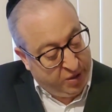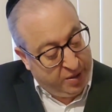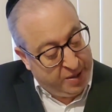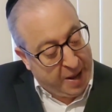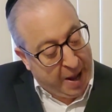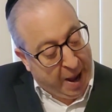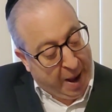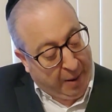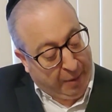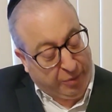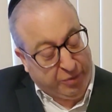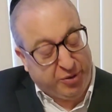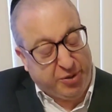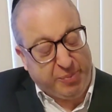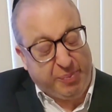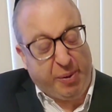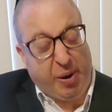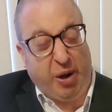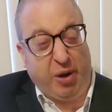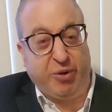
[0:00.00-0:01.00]
Now,
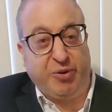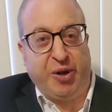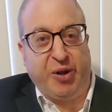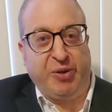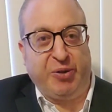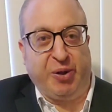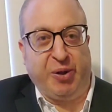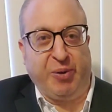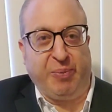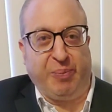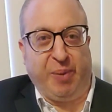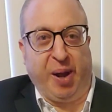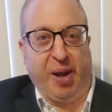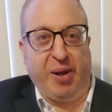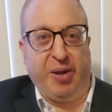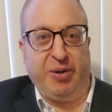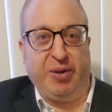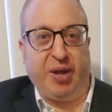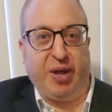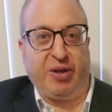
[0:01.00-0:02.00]
suppose I took my
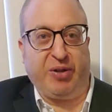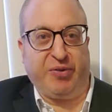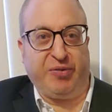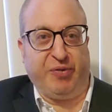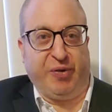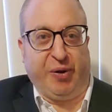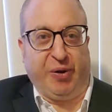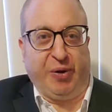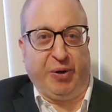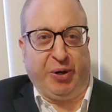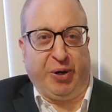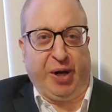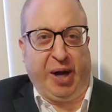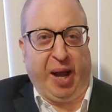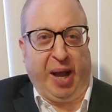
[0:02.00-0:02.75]
index finger